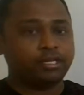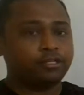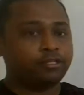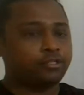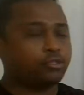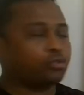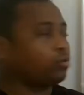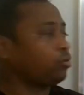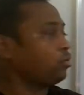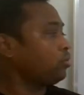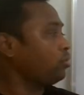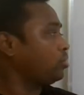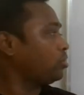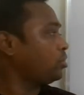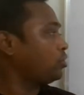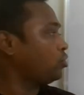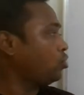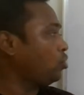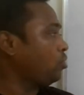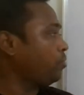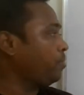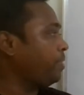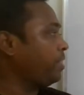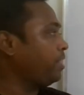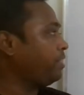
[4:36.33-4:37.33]
So
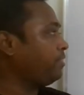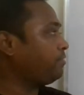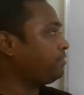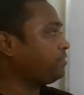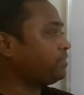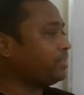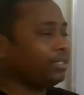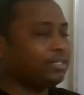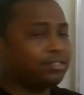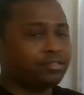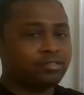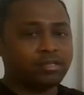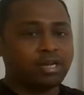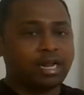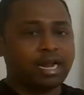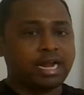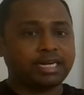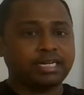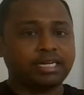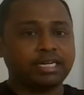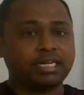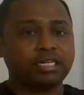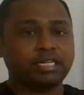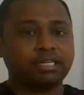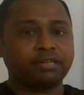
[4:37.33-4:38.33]
you may just
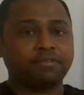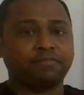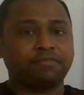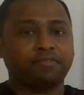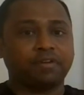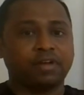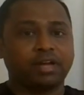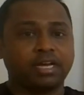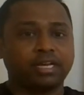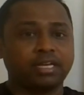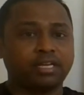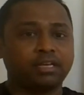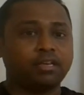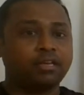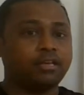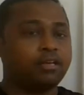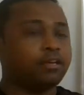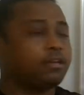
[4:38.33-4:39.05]
identify